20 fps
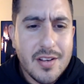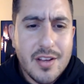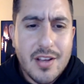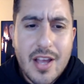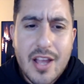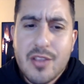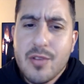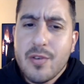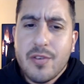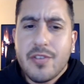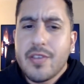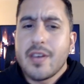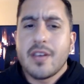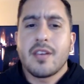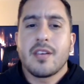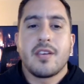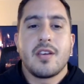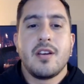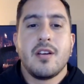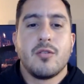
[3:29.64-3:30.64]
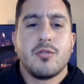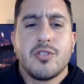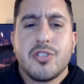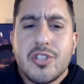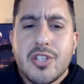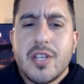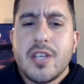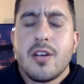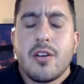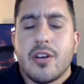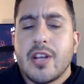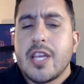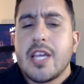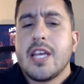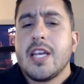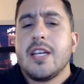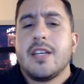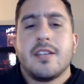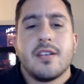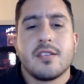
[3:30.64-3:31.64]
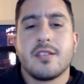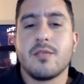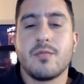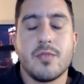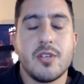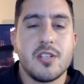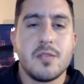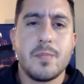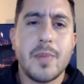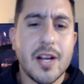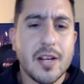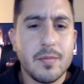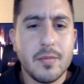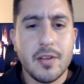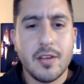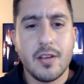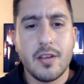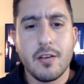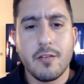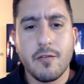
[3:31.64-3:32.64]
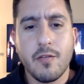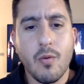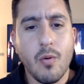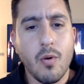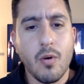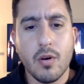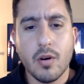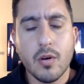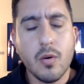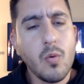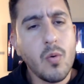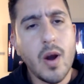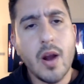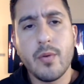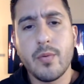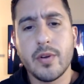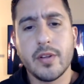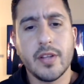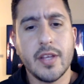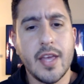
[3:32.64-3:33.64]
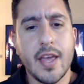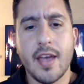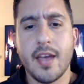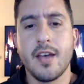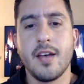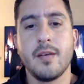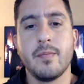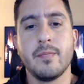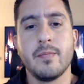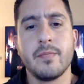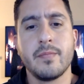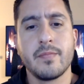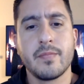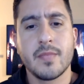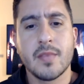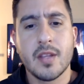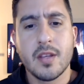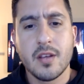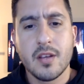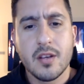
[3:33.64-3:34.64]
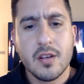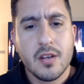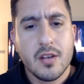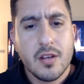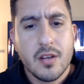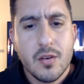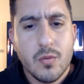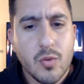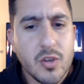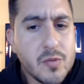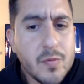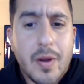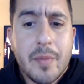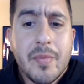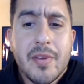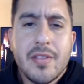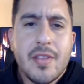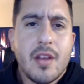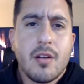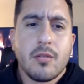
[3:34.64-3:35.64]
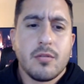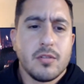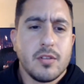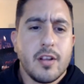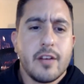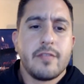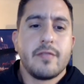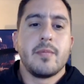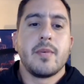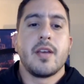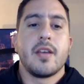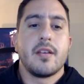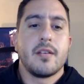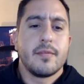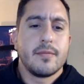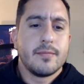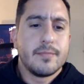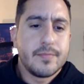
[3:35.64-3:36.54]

And you think, she or he doesn't respect me for who I really am, which might mean they don't love me.